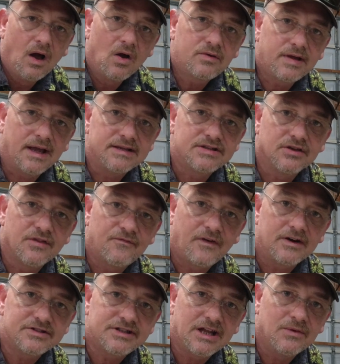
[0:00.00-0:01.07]
Okay, so the
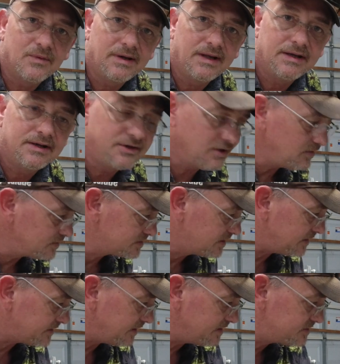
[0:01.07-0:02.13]
first thing we need to do is
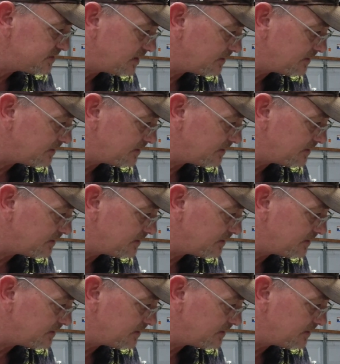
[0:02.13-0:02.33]
get these